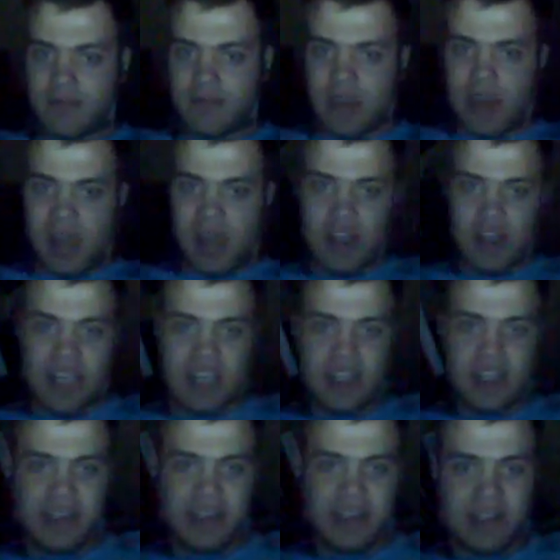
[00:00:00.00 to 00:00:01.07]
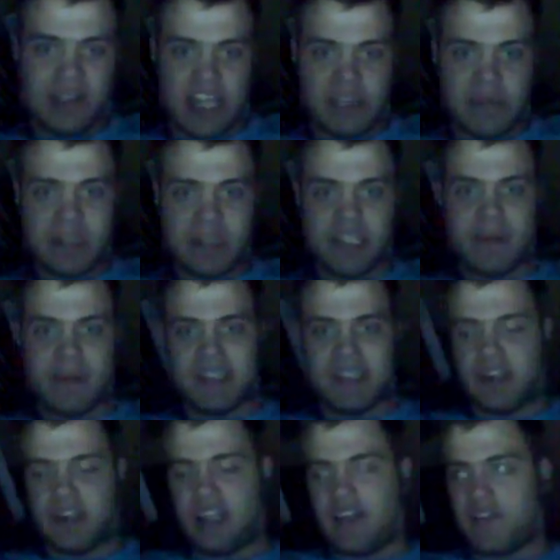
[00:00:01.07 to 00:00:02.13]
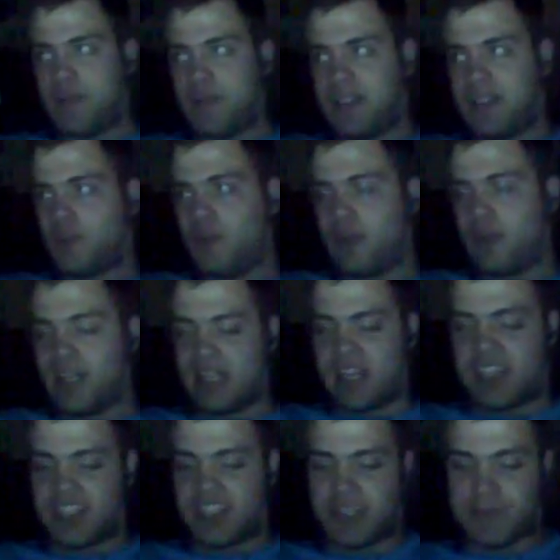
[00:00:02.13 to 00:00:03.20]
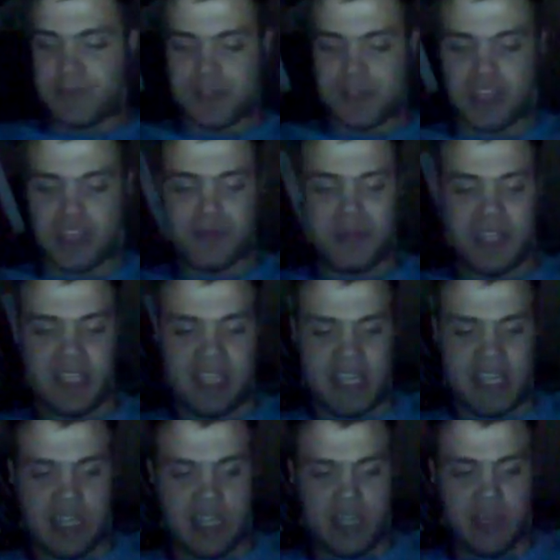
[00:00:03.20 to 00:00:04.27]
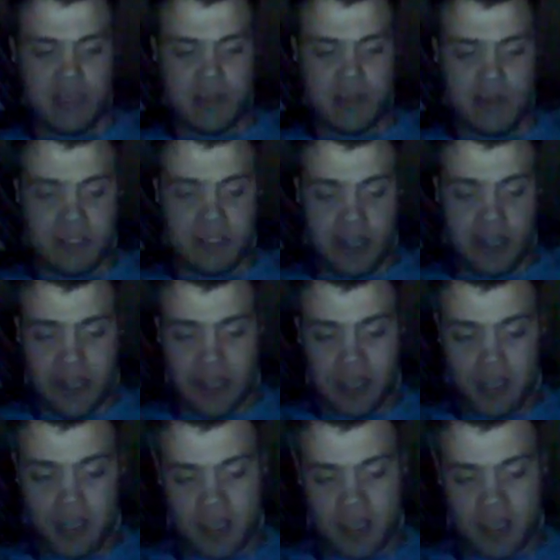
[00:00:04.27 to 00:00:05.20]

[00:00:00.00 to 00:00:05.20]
lately, especially by certain governmental organizations, most notably the U.S. military.